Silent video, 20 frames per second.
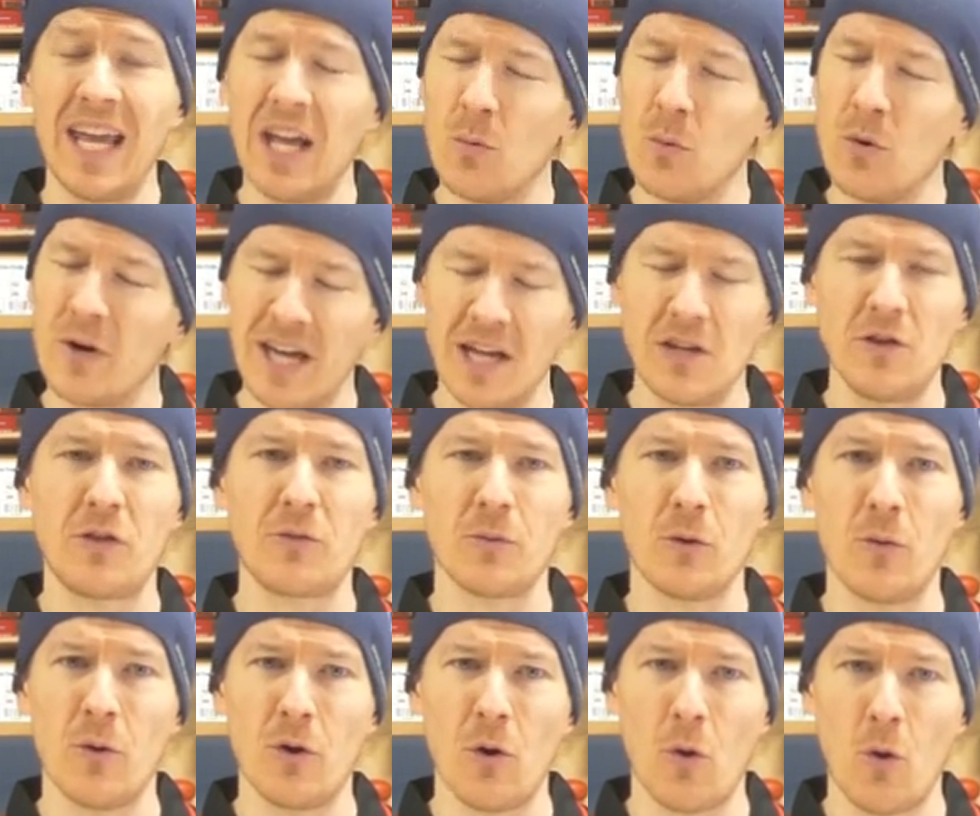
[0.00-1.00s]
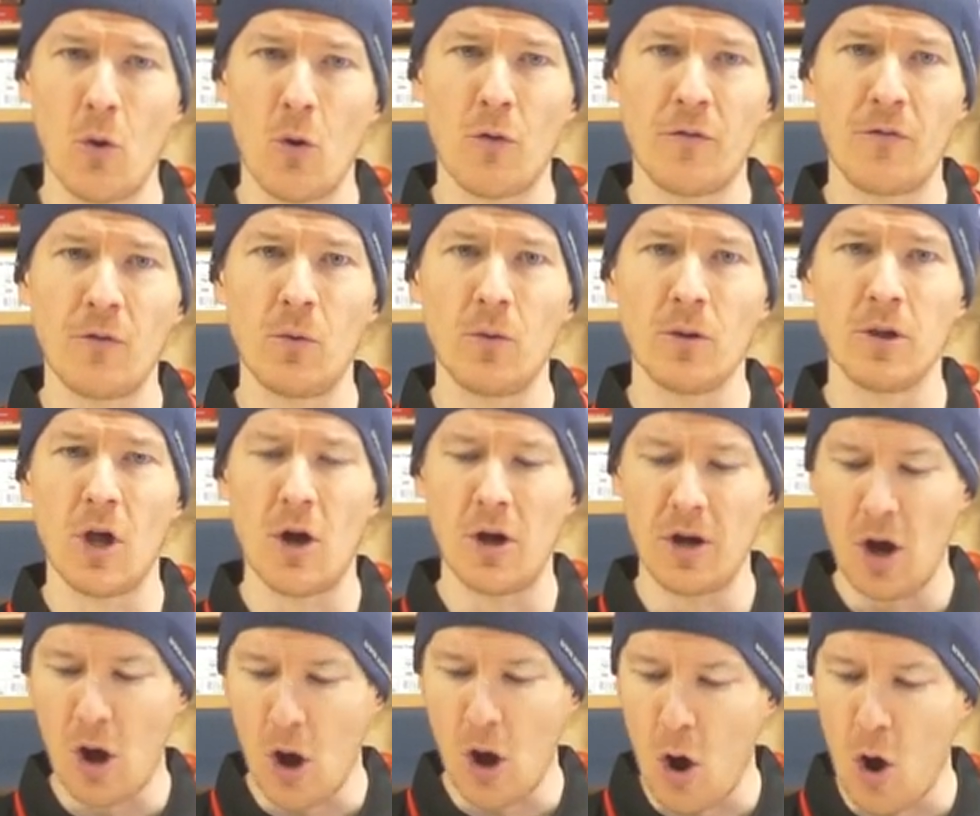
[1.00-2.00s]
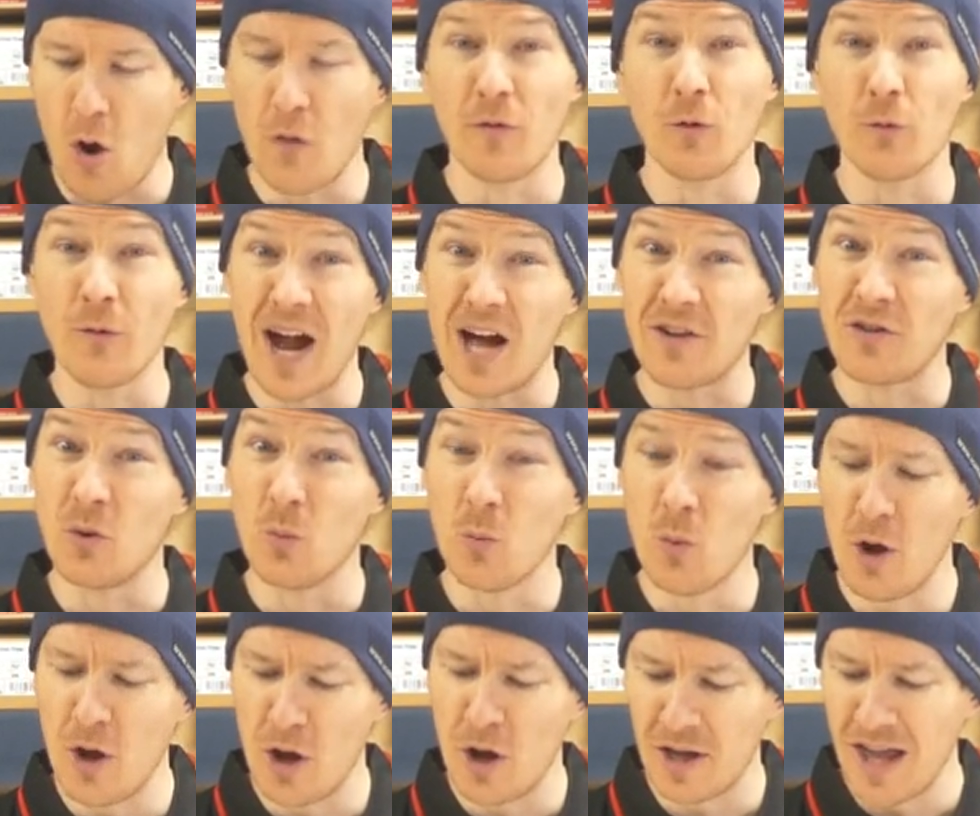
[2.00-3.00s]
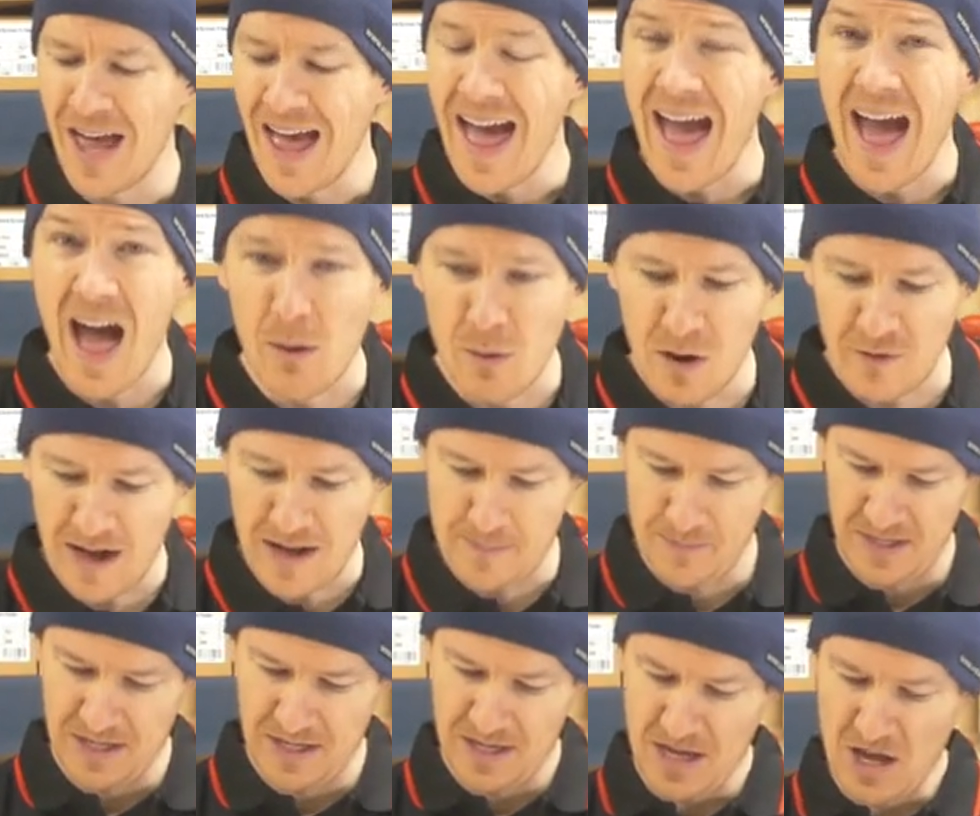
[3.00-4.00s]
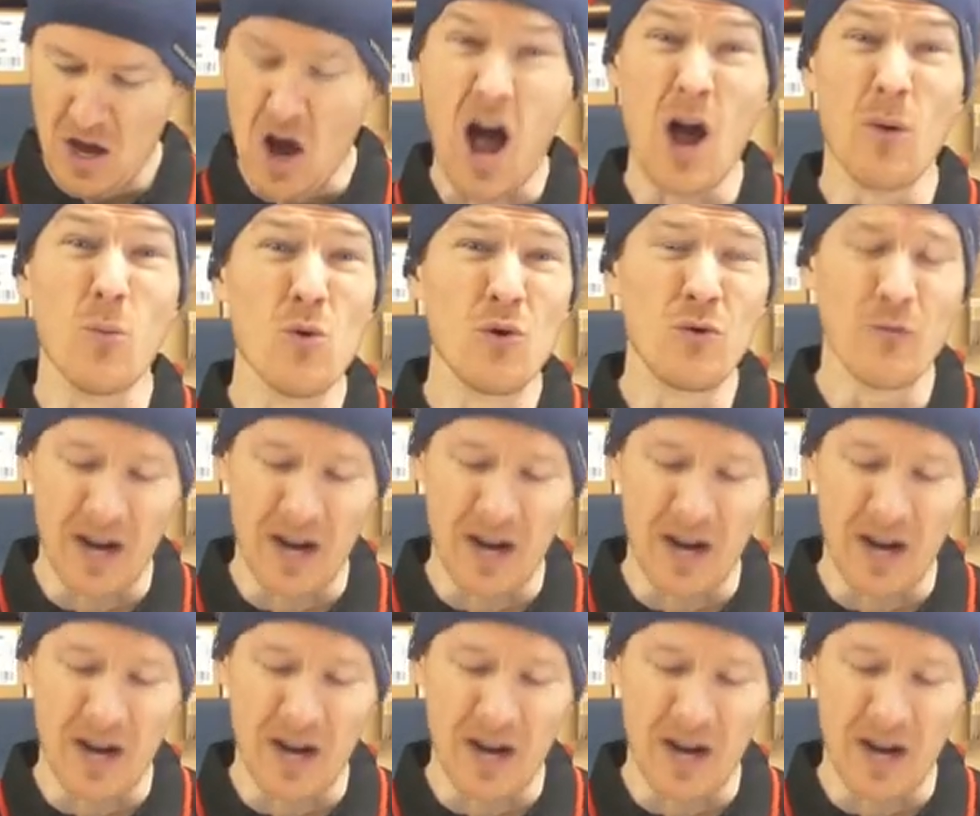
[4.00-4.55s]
It will get you through an awful lot of router work. However, I would